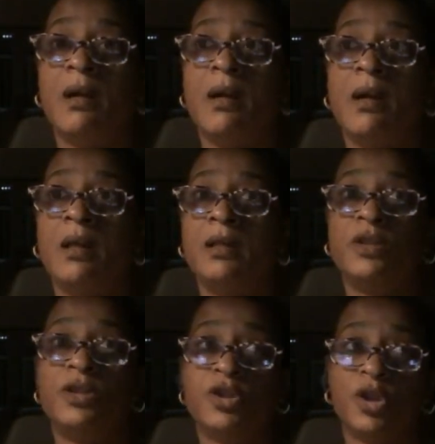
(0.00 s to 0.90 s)

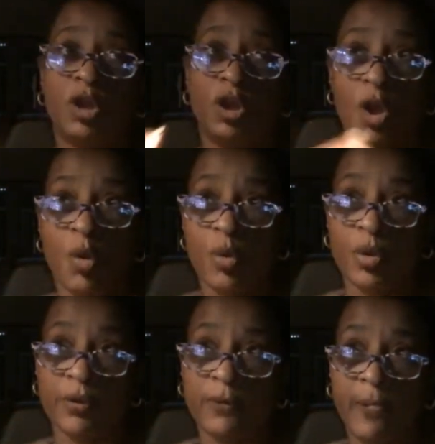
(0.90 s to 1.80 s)
the
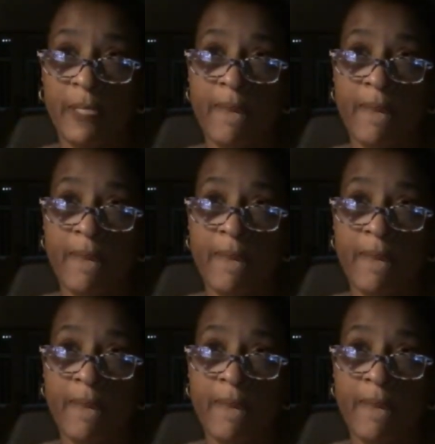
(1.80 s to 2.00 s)
lower,